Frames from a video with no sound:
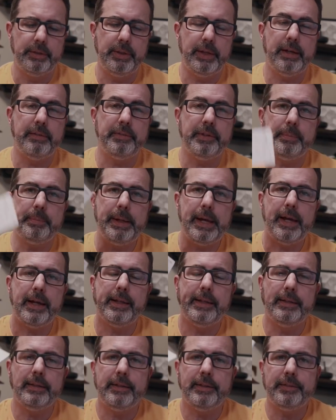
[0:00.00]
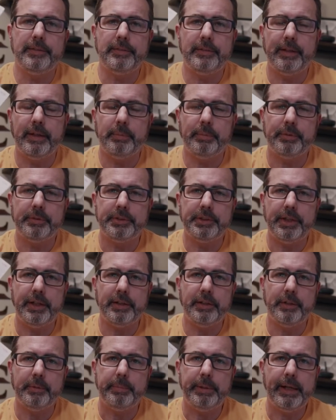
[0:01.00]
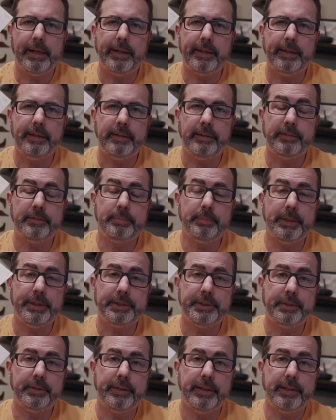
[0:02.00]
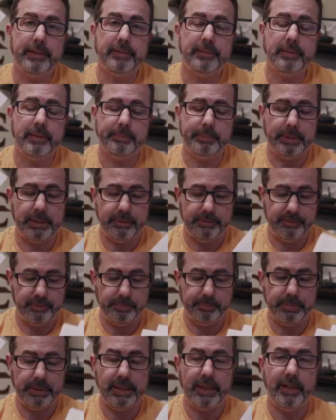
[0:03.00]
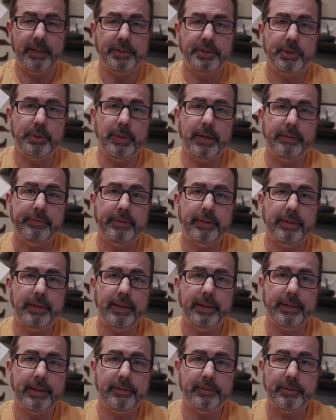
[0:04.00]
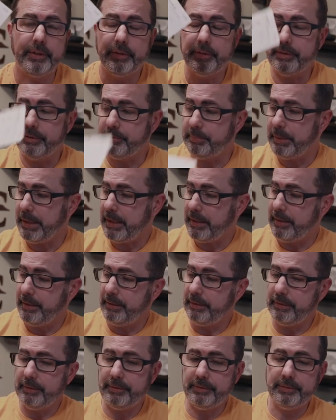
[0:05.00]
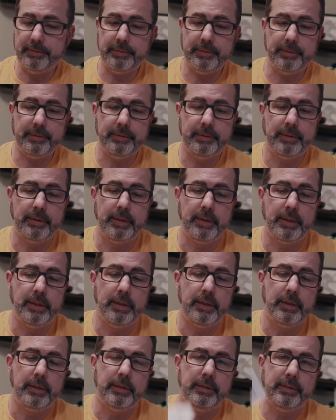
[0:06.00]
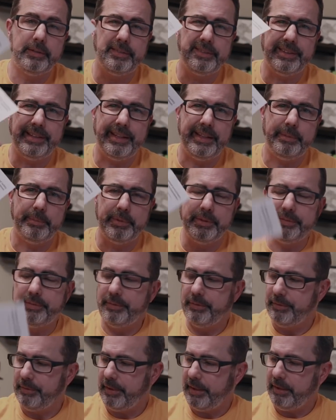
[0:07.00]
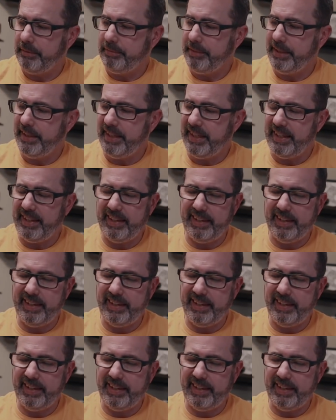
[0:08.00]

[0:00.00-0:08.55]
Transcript: You have your packing list. Double check your packing list. Make sure they supplied you everything that's on this packing list. Disclaimers and safety.